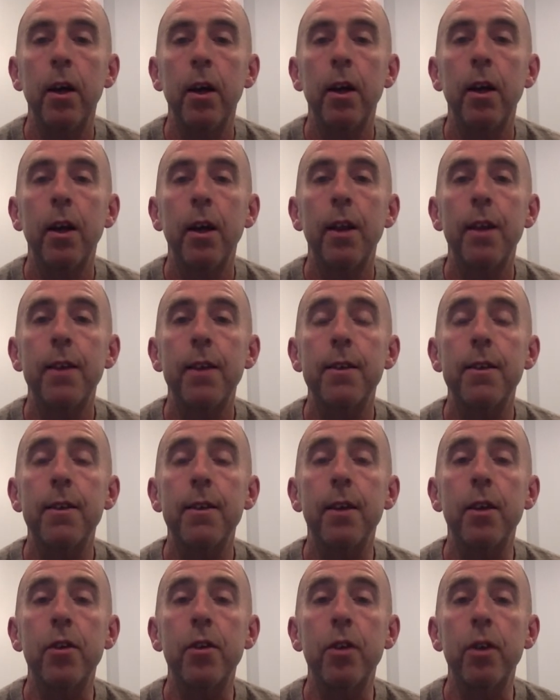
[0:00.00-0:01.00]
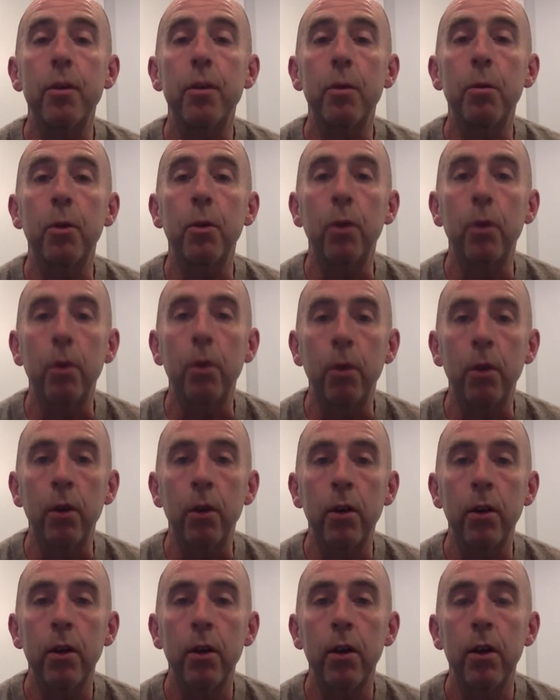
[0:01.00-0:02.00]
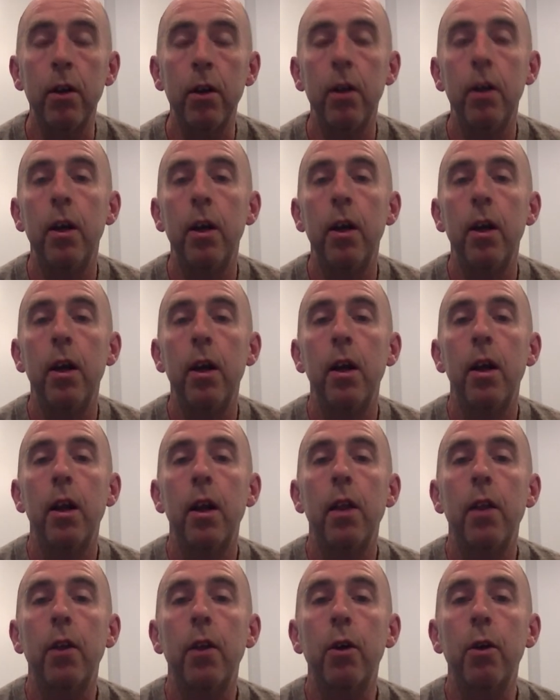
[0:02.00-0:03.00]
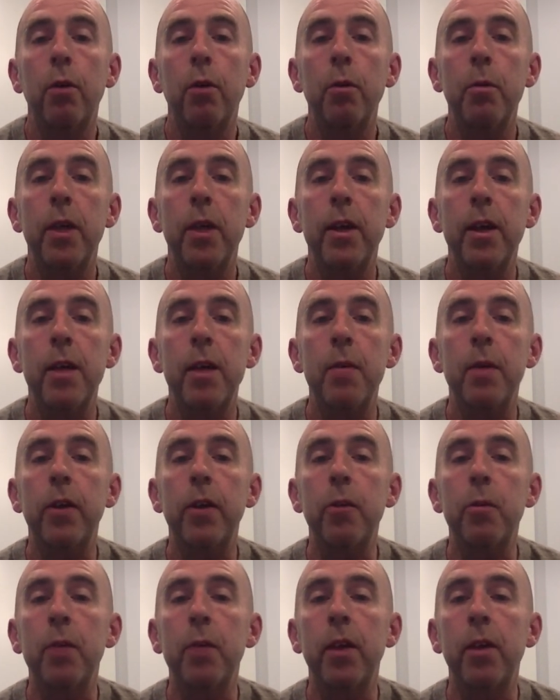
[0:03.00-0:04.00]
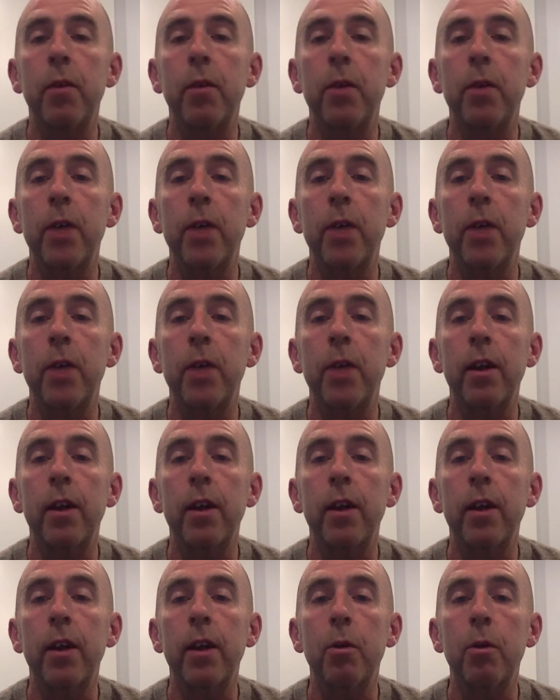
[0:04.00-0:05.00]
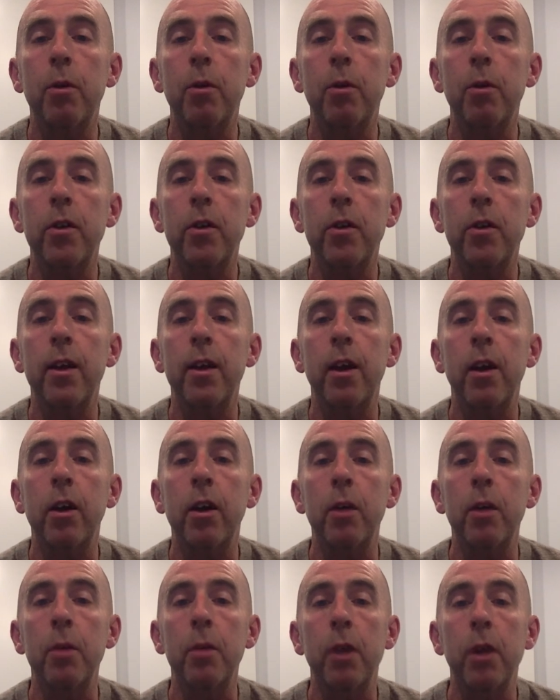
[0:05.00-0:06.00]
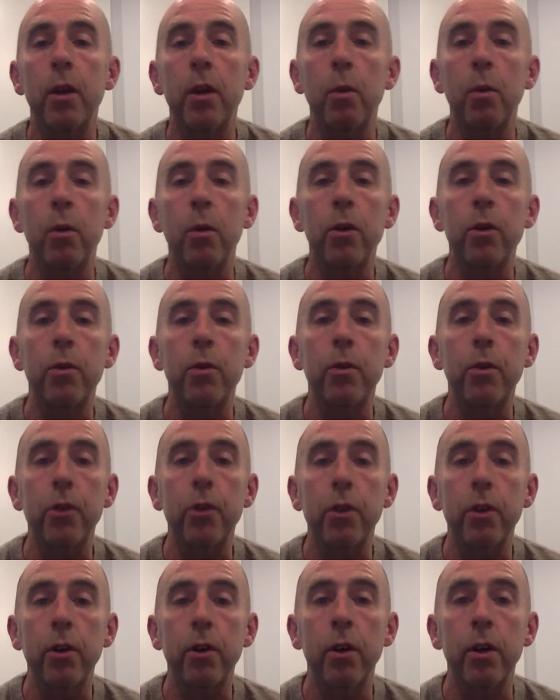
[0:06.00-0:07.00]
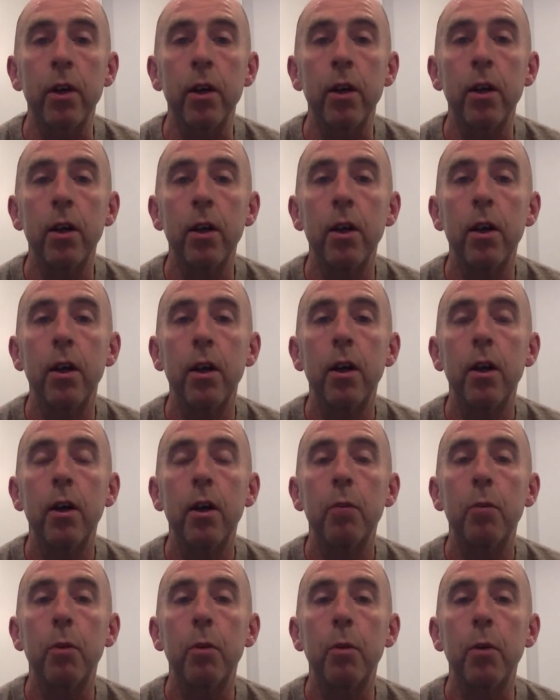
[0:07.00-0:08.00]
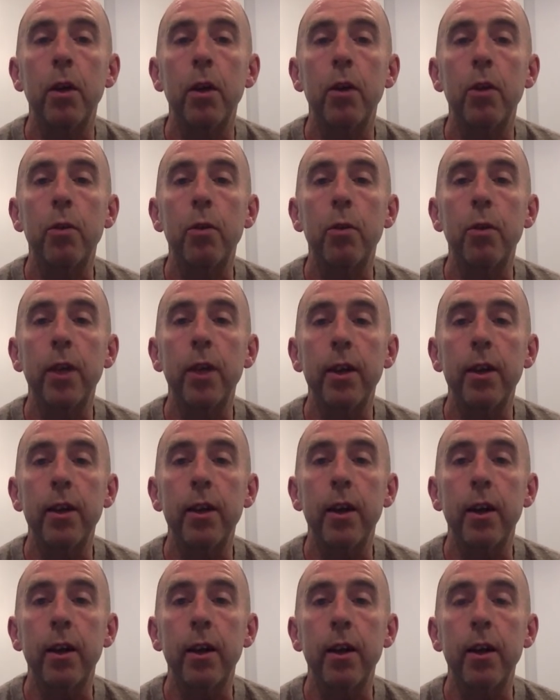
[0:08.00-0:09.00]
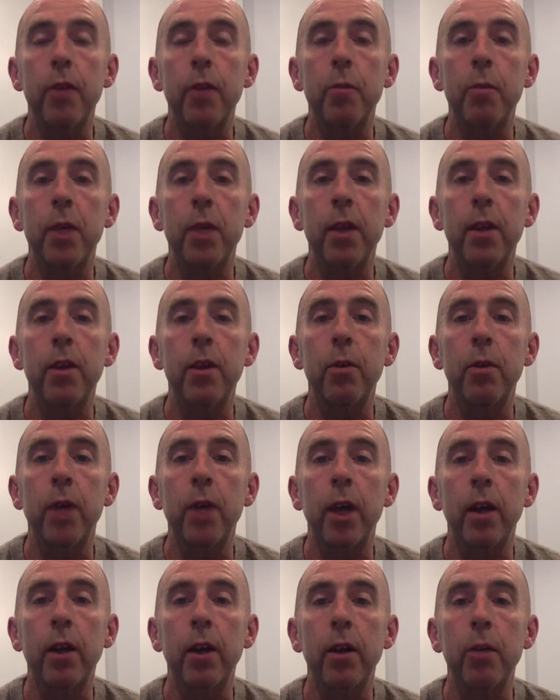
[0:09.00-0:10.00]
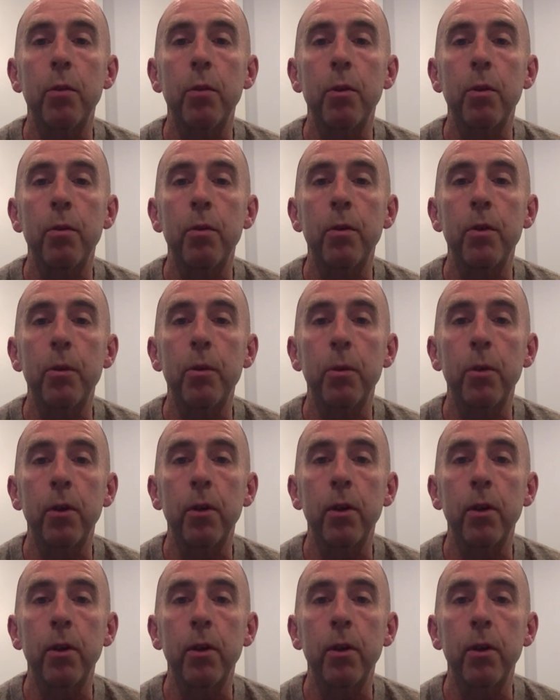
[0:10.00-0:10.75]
This is an achievable goal. The COVID pandemic has made the realities of homelessness in our community worse for certain, but what it has really done is made these realities more visible.